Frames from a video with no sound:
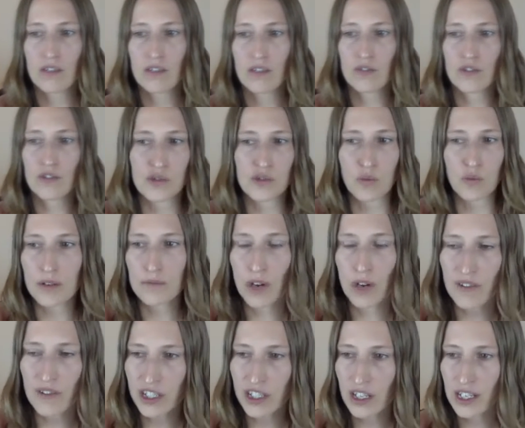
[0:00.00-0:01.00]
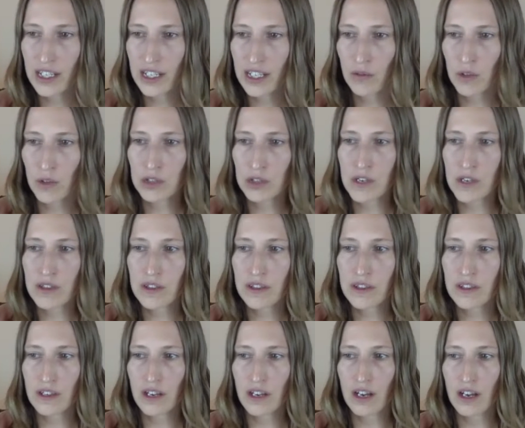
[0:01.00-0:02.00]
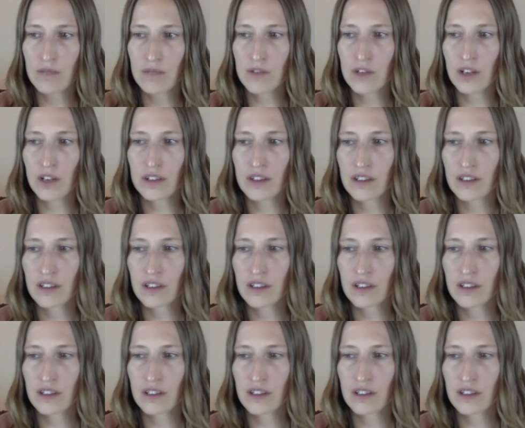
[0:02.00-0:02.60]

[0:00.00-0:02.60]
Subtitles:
Just one private client I worked with not